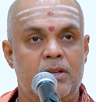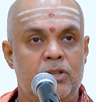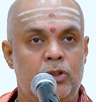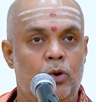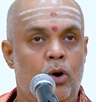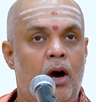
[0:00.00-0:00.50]

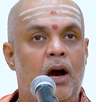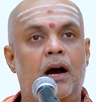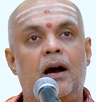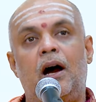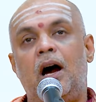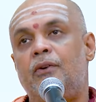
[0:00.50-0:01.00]

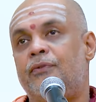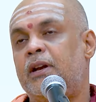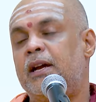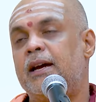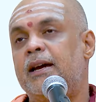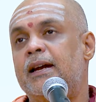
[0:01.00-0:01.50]
So
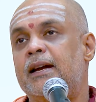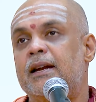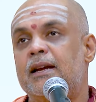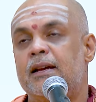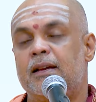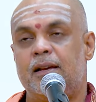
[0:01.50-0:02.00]
after
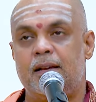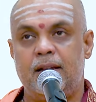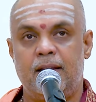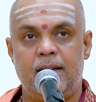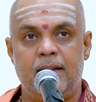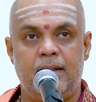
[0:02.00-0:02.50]

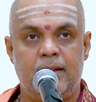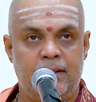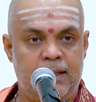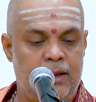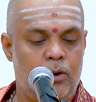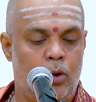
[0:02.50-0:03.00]

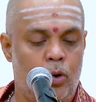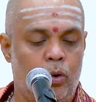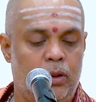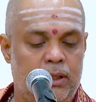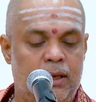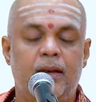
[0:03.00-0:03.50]
the
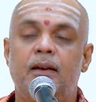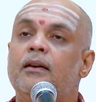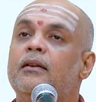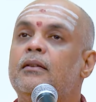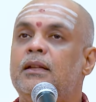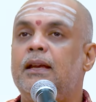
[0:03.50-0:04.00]
oath,
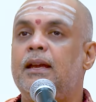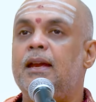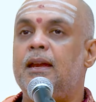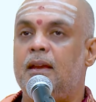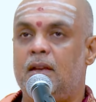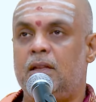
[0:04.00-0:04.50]

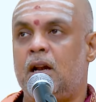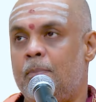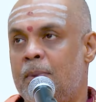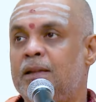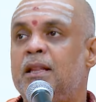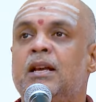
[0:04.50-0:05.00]
there are
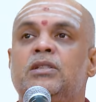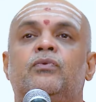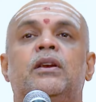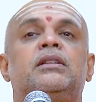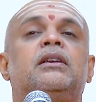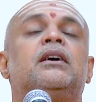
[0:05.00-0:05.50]
mantras,
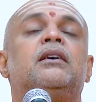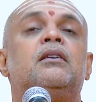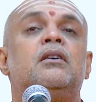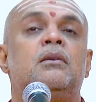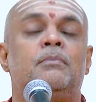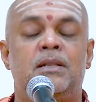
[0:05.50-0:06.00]
Vaidika
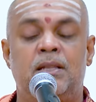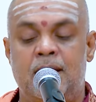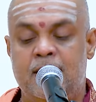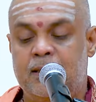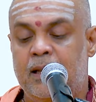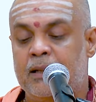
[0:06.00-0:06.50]

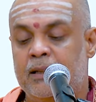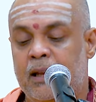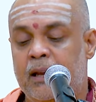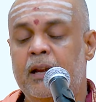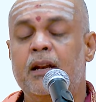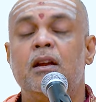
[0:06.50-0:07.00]
mantras are
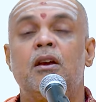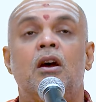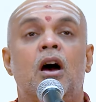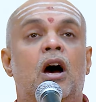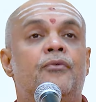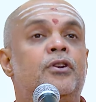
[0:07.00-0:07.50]
there.
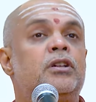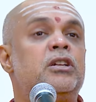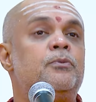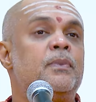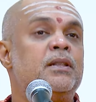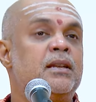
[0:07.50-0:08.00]
After
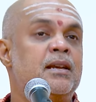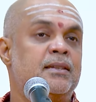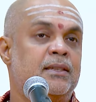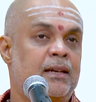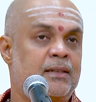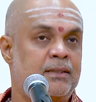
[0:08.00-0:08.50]
that
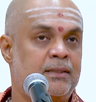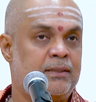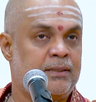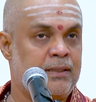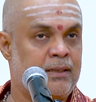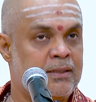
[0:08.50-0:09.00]
mantras are
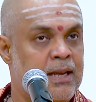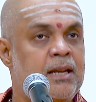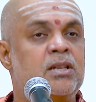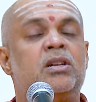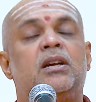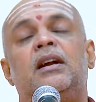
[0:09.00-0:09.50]

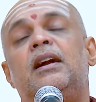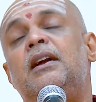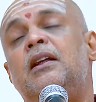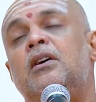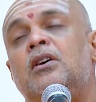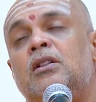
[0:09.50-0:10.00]

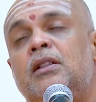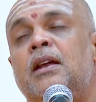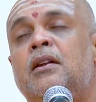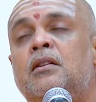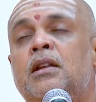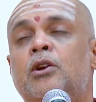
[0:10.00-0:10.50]
chanted,
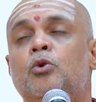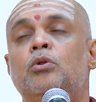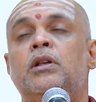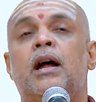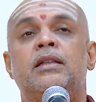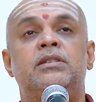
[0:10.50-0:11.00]
then they do
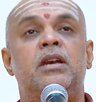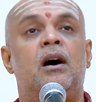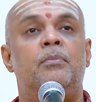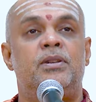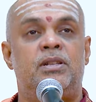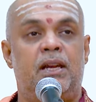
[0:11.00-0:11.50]
the
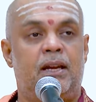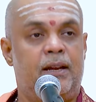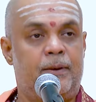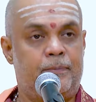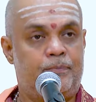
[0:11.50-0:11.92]
Rajya Abhishega.